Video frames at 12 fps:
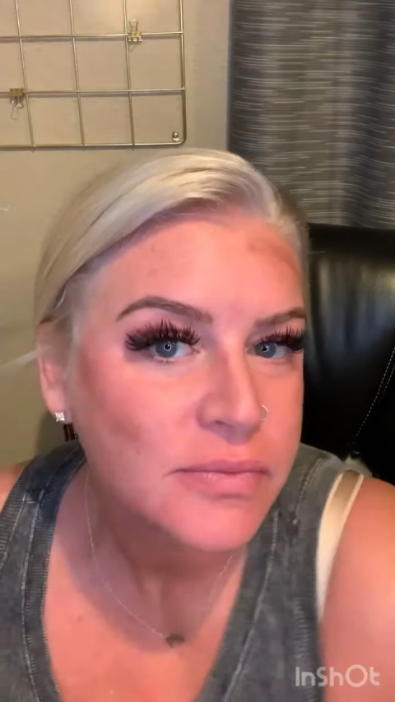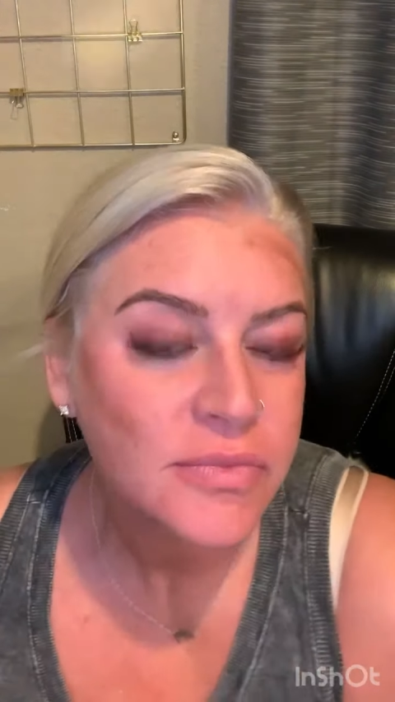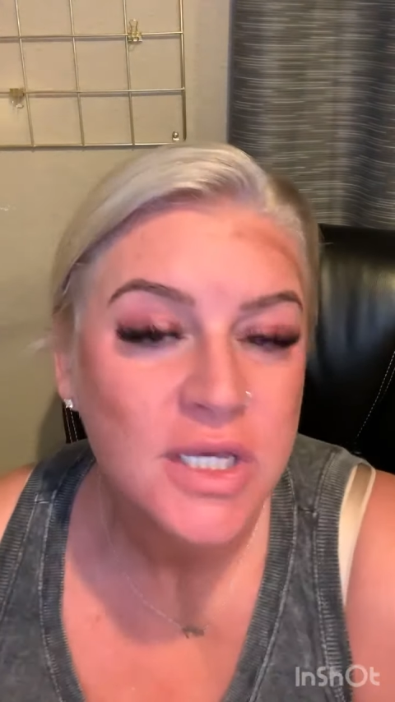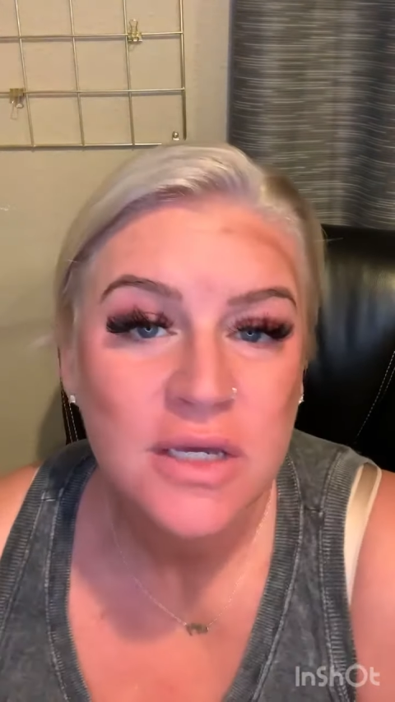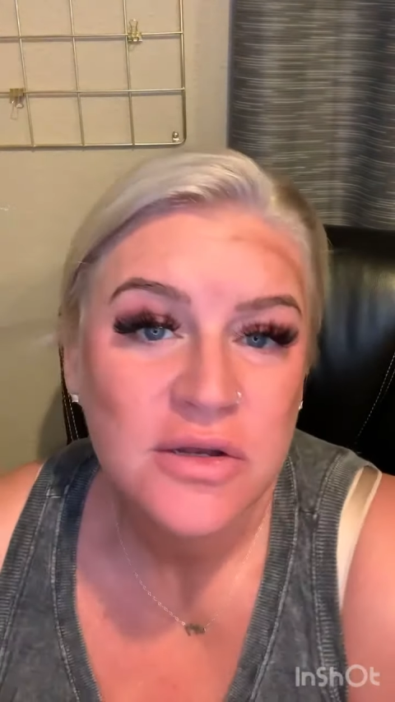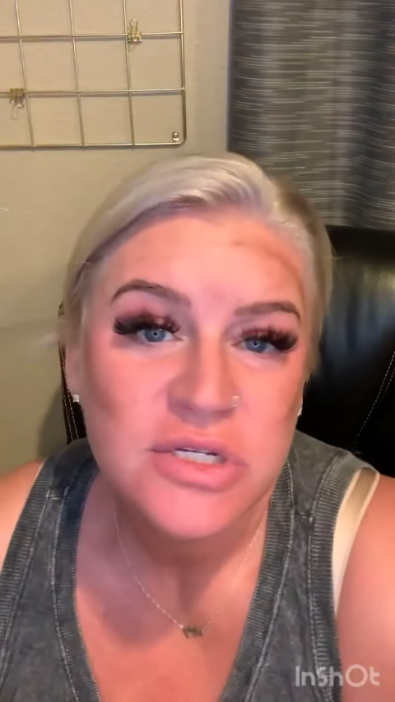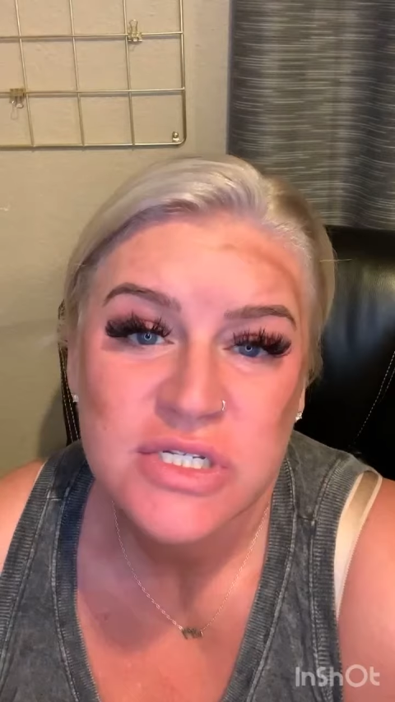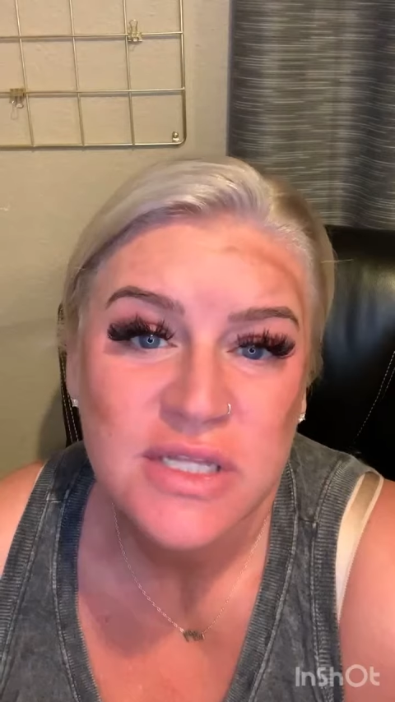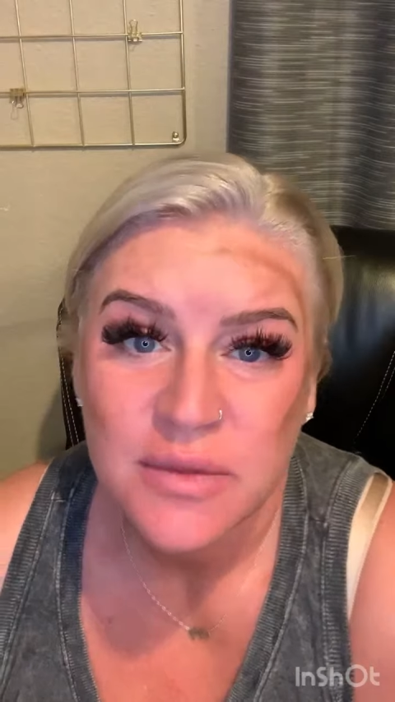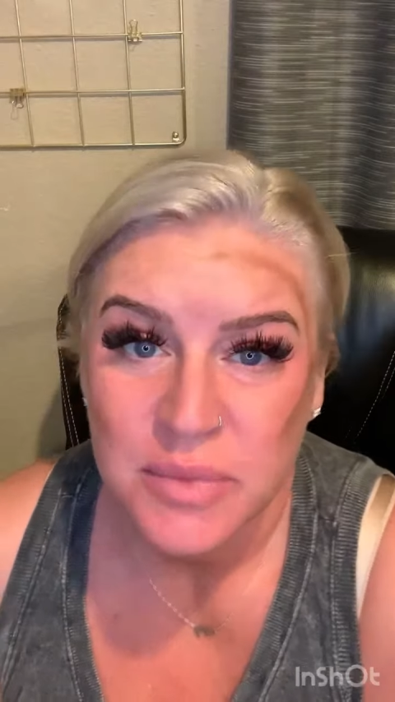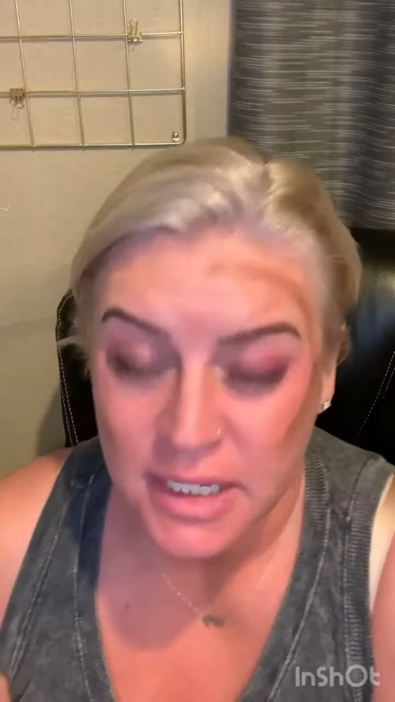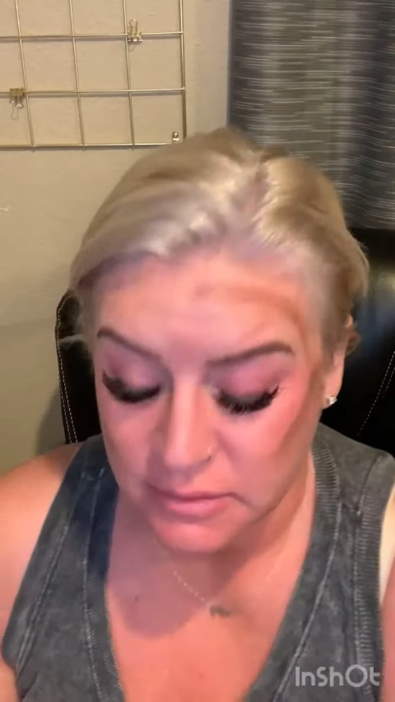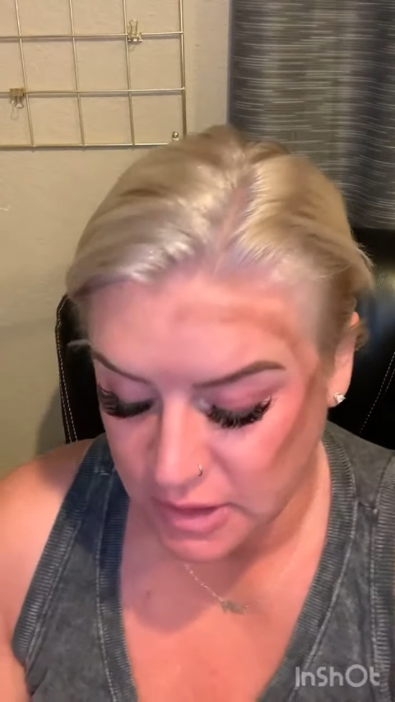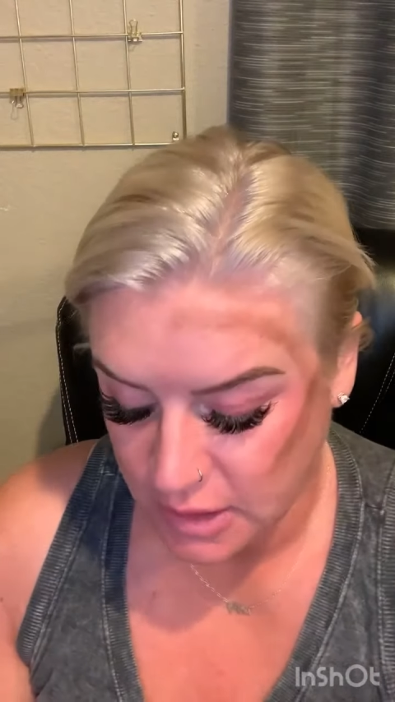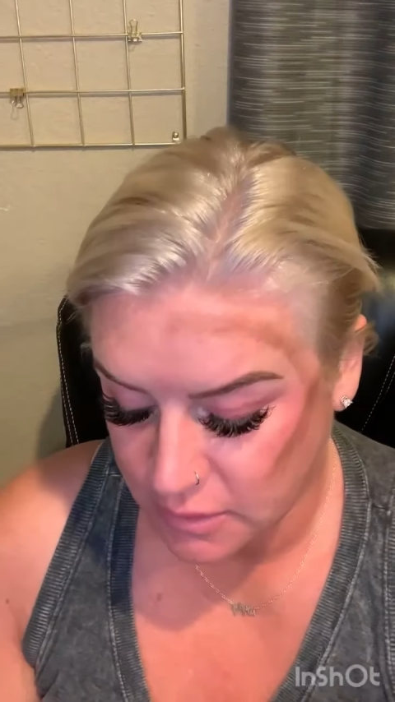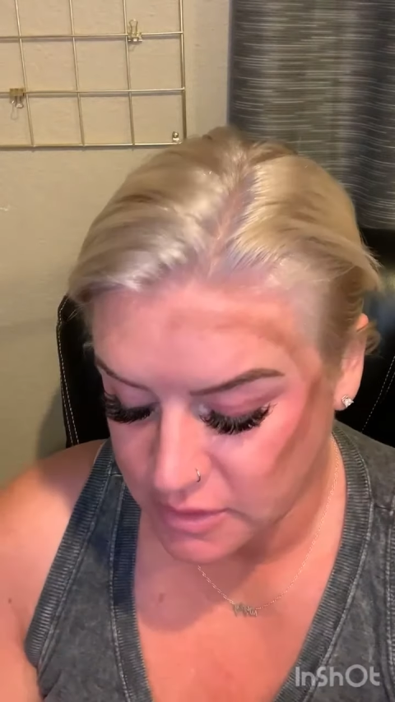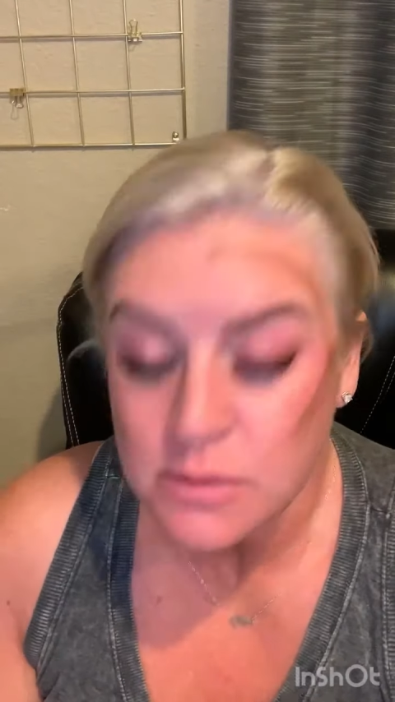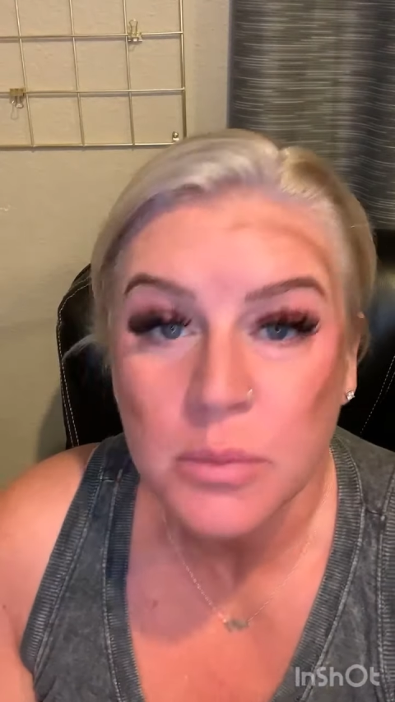He could have just let him play with it. It
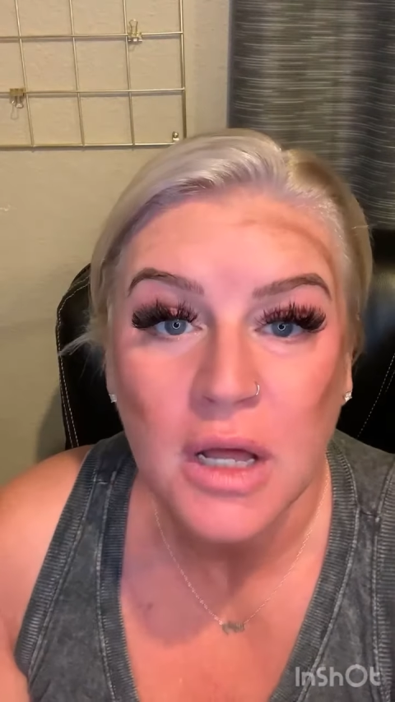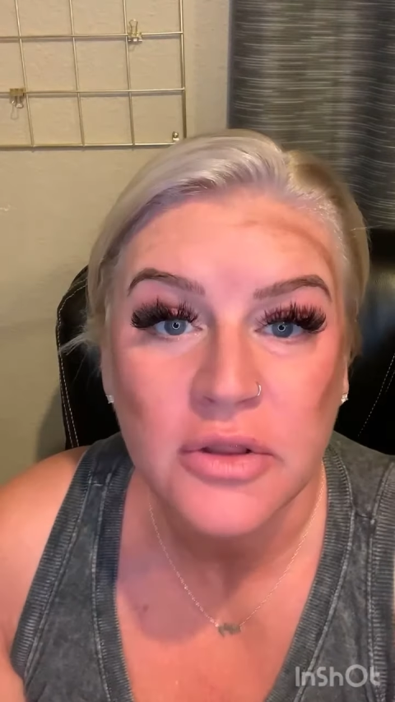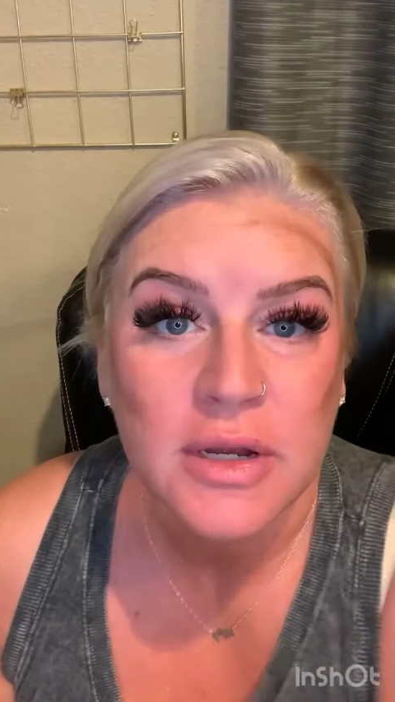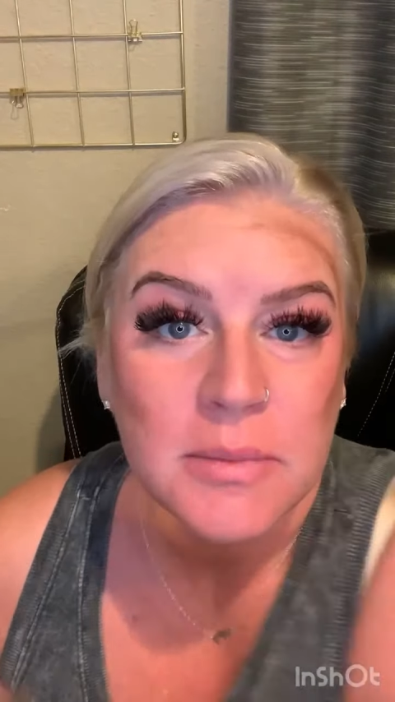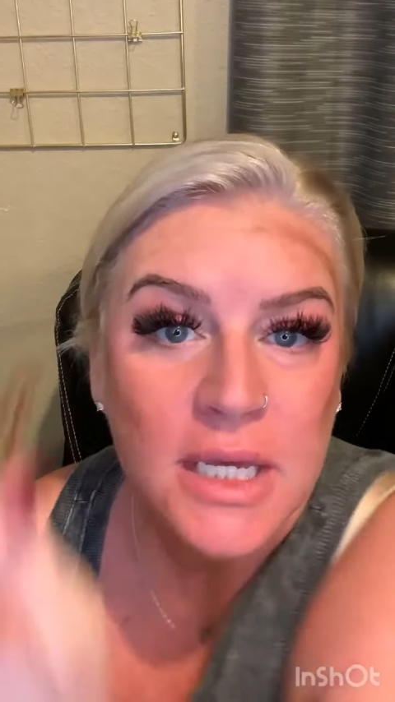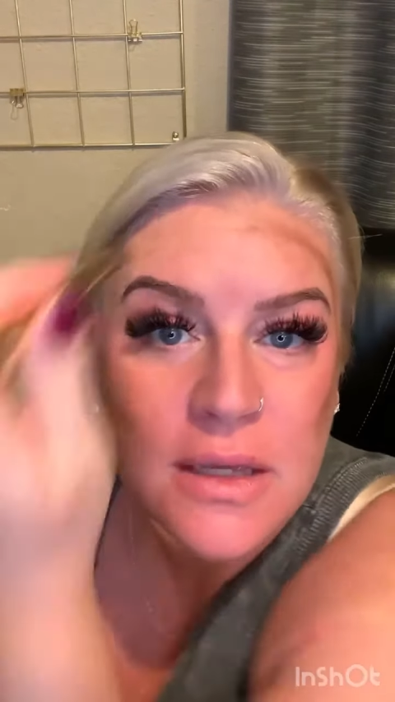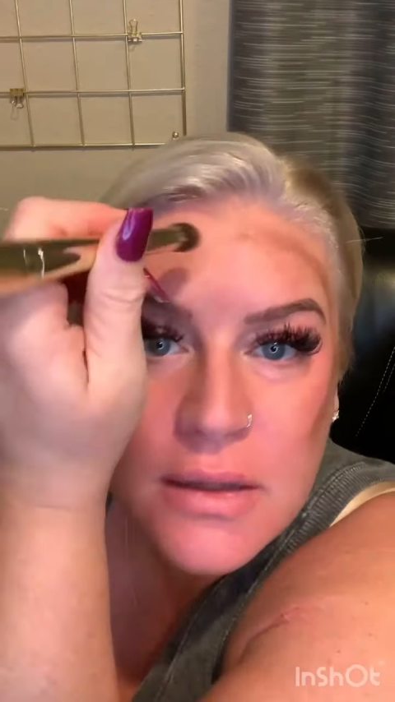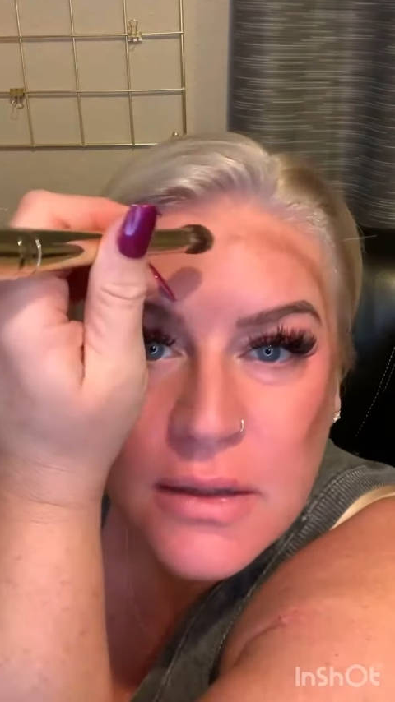wasn't bothering me.